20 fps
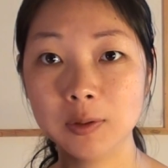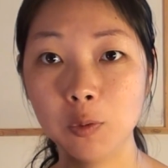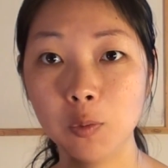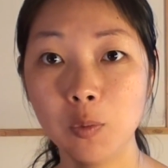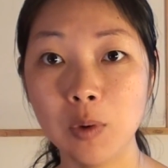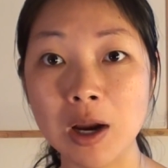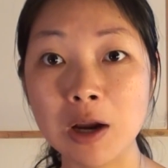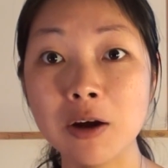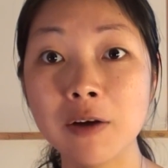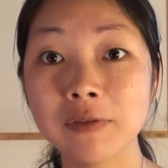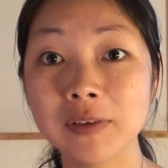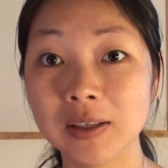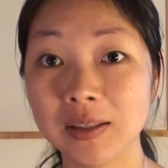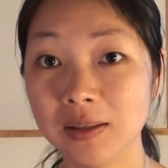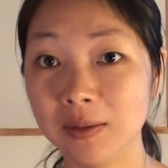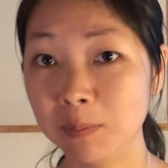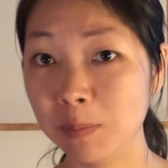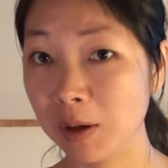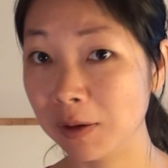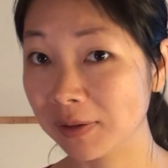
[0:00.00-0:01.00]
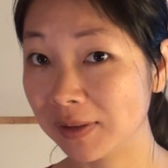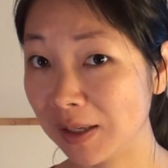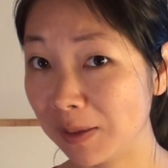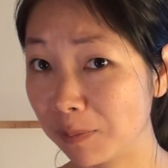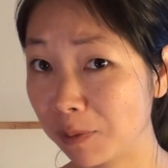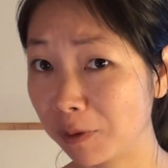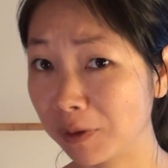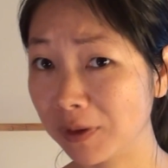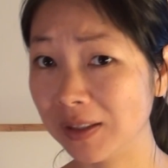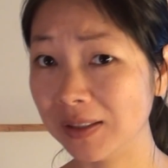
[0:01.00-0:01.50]
One of the most
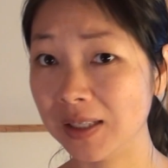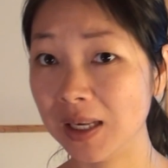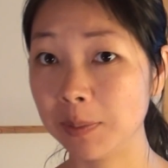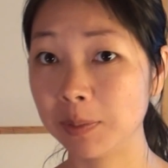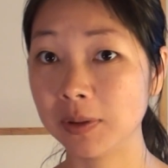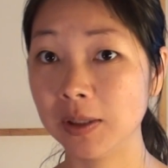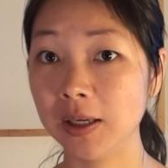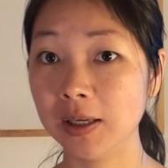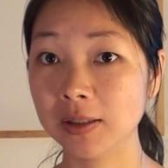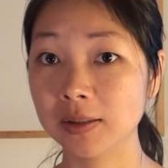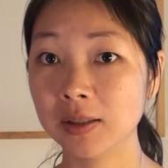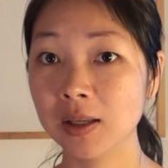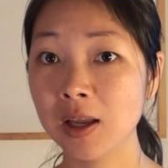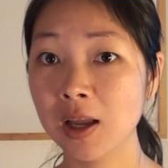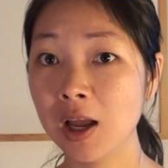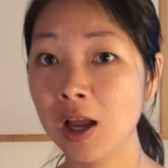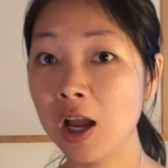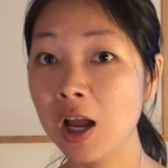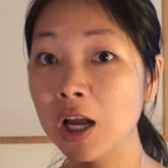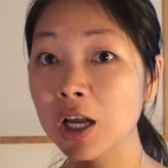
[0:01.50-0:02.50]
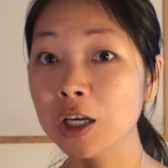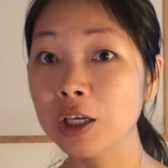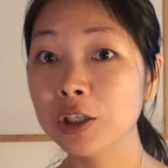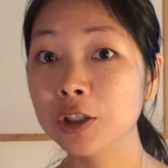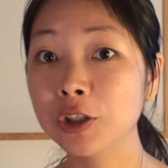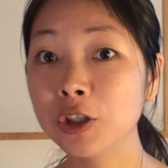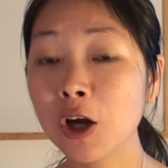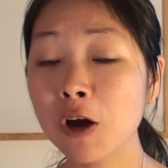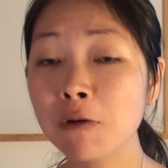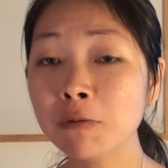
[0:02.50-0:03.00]
important tips is
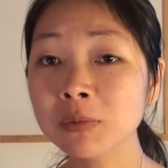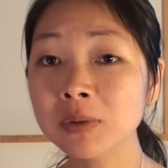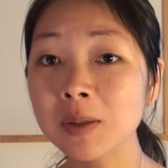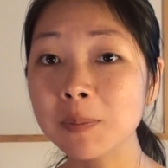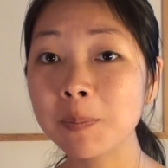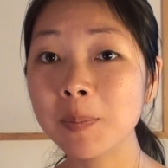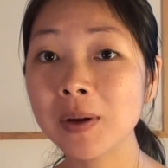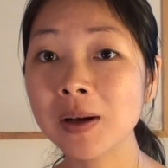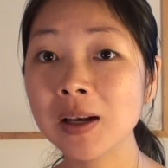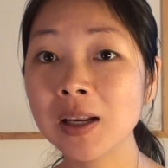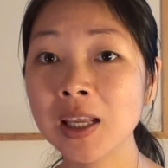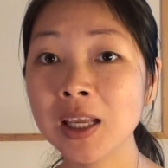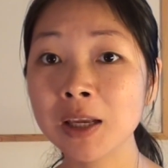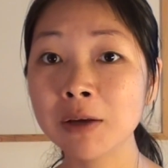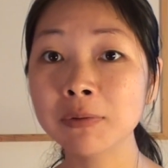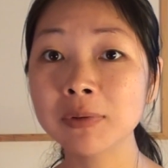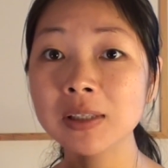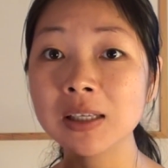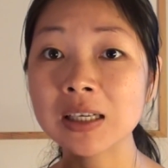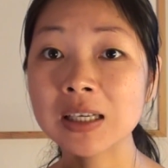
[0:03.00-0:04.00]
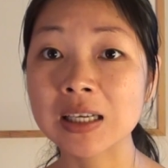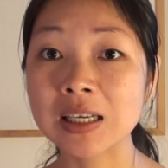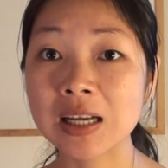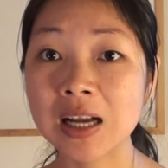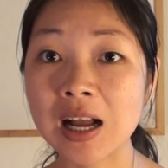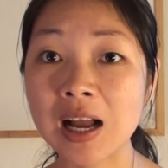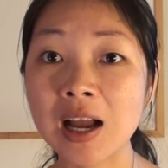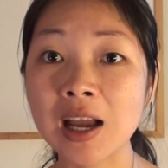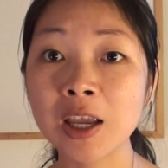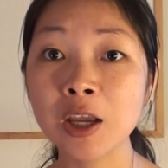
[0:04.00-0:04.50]
don't believe the
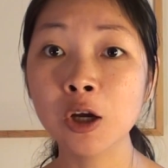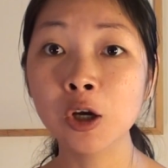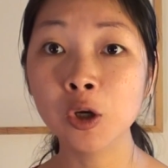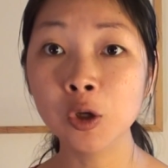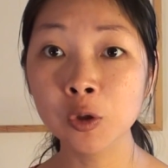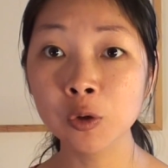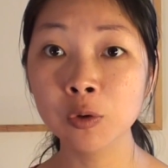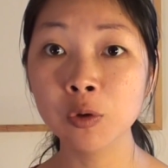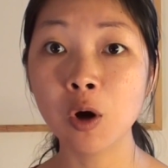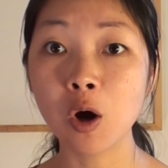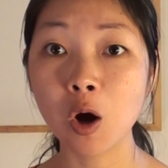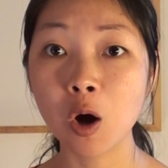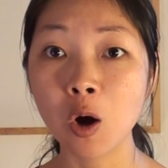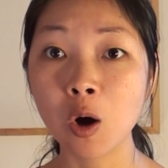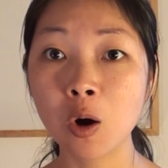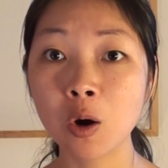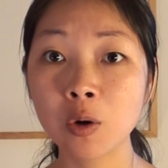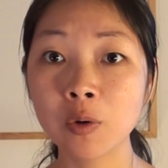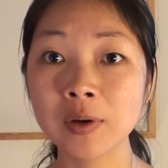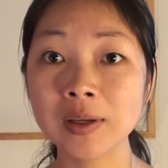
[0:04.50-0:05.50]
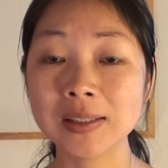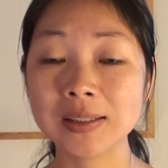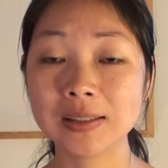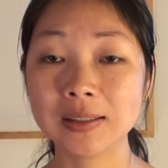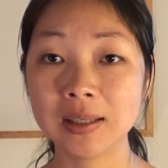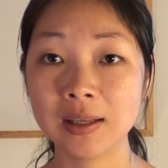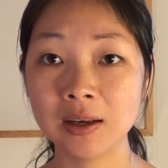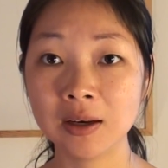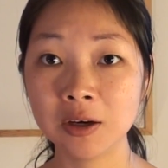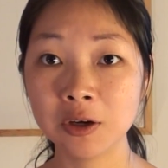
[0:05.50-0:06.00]
guy who always
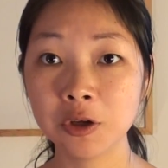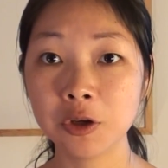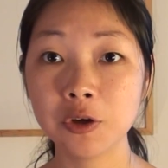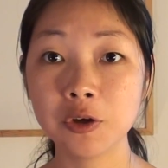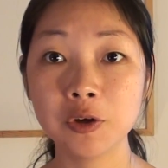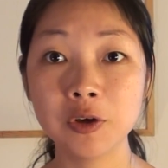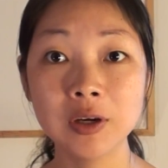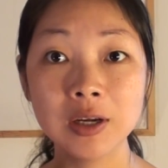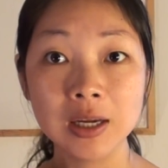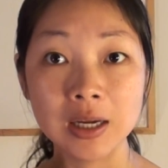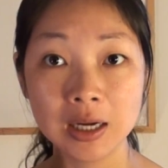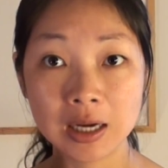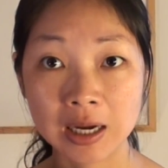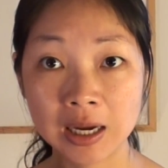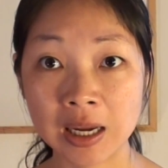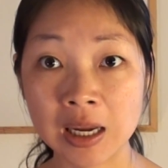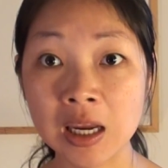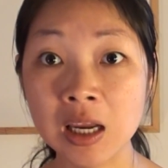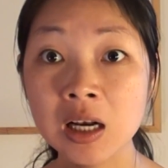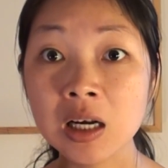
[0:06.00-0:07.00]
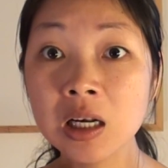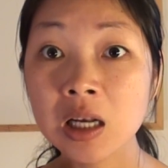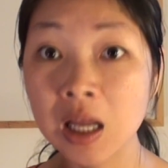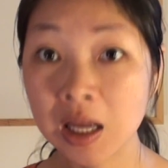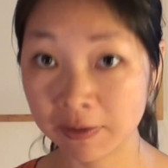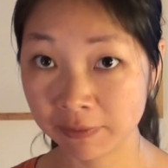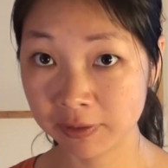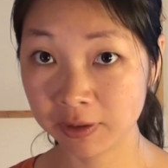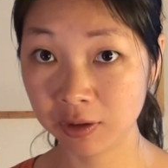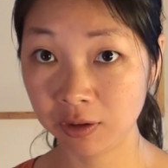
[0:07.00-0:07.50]
tell you he
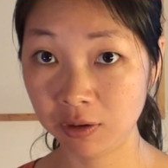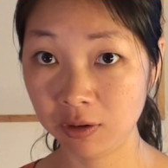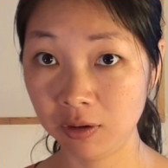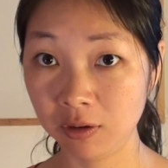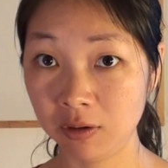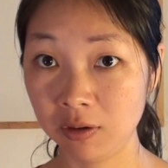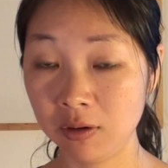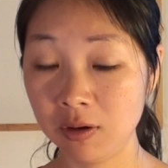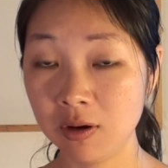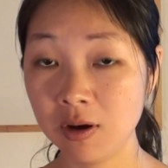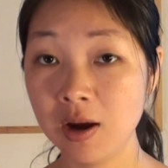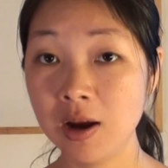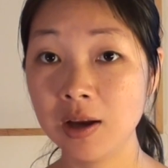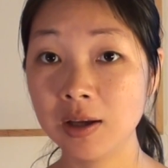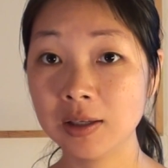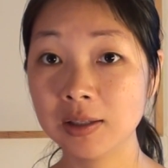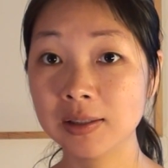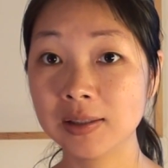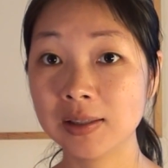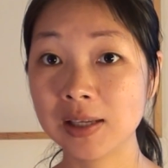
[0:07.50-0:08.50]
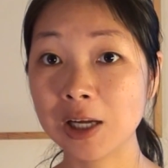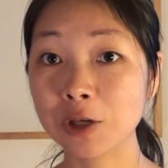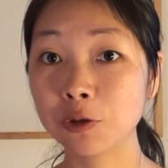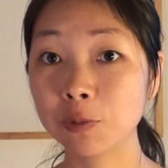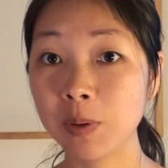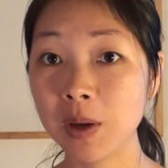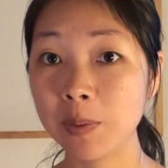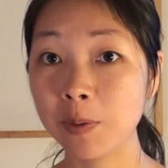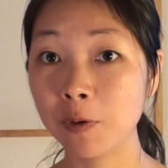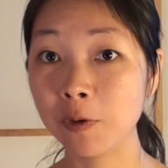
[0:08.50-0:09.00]
loves you.
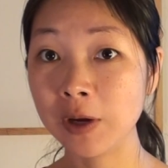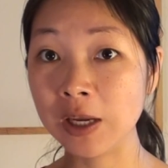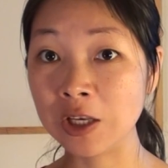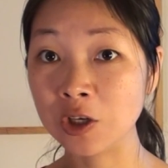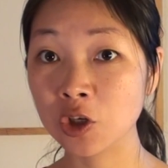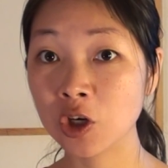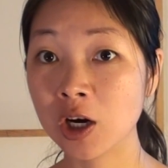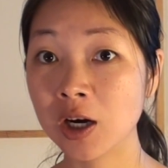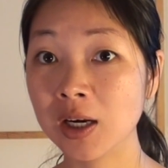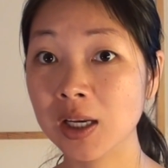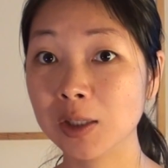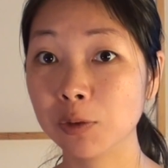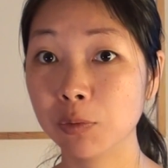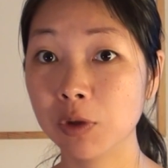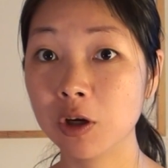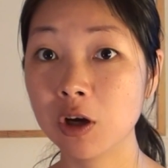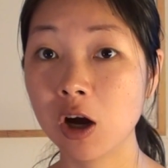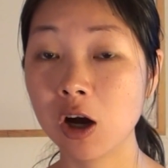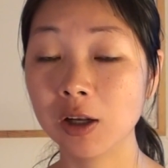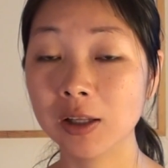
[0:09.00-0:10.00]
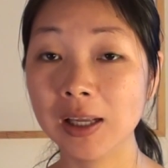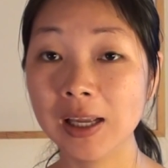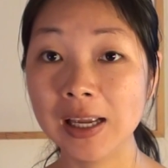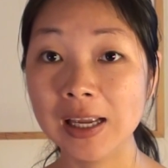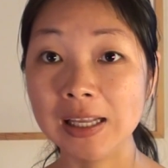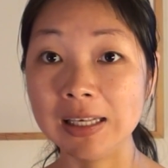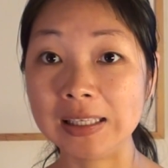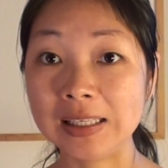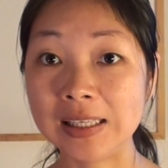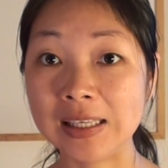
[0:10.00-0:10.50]
Such people in Chinese we call
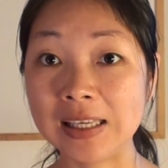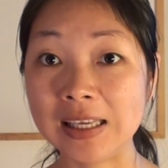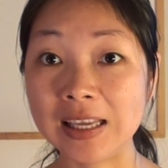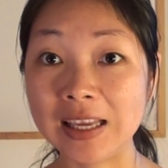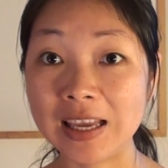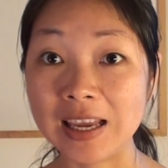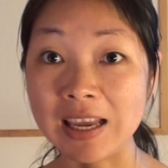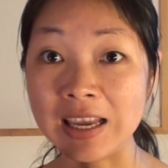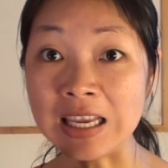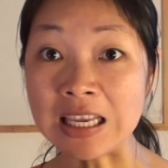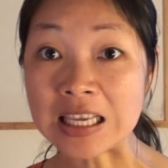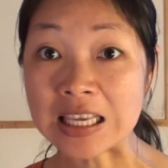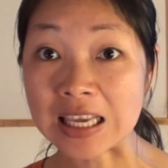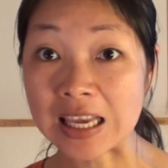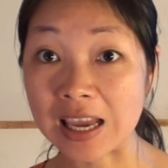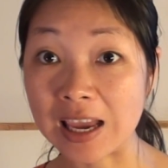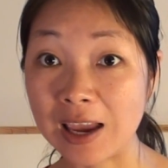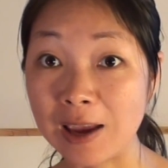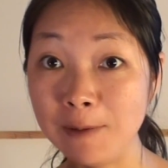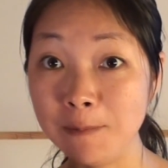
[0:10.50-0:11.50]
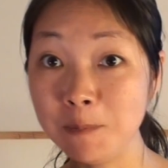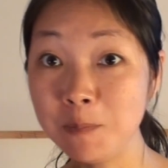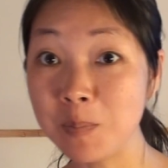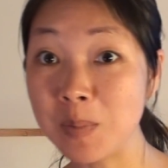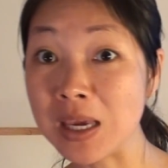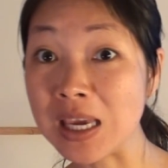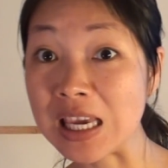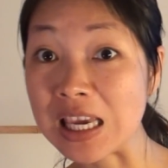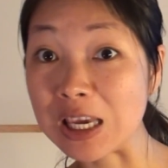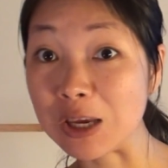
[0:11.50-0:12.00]
Tian Yan
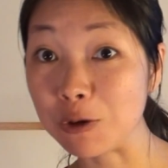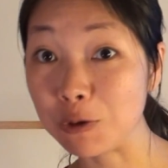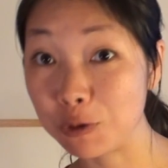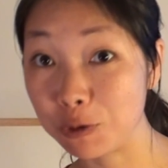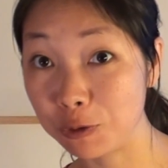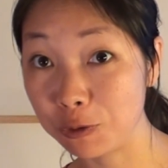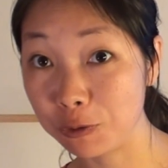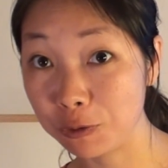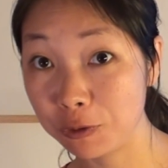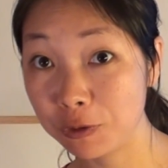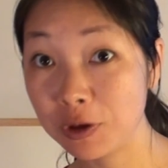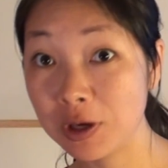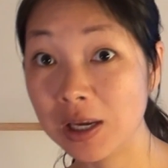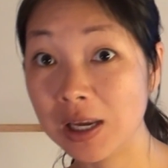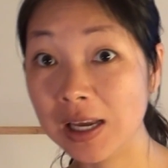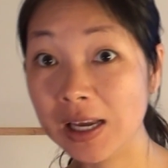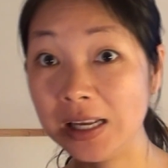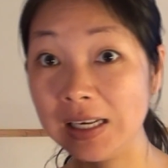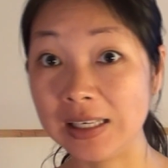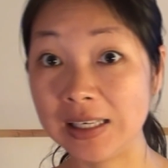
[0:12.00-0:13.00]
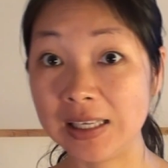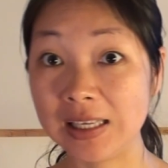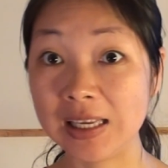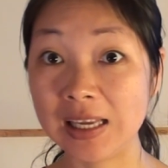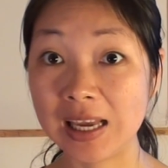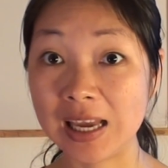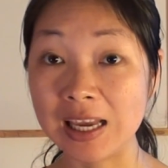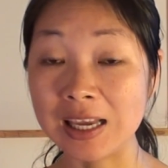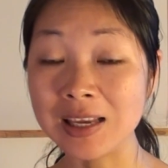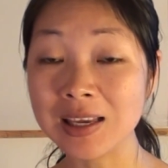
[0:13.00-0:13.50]
Mi Yu.
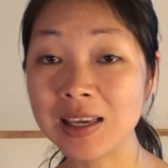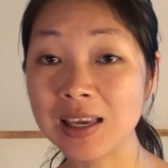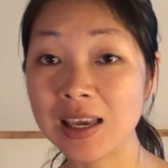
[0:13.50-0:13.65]
Tian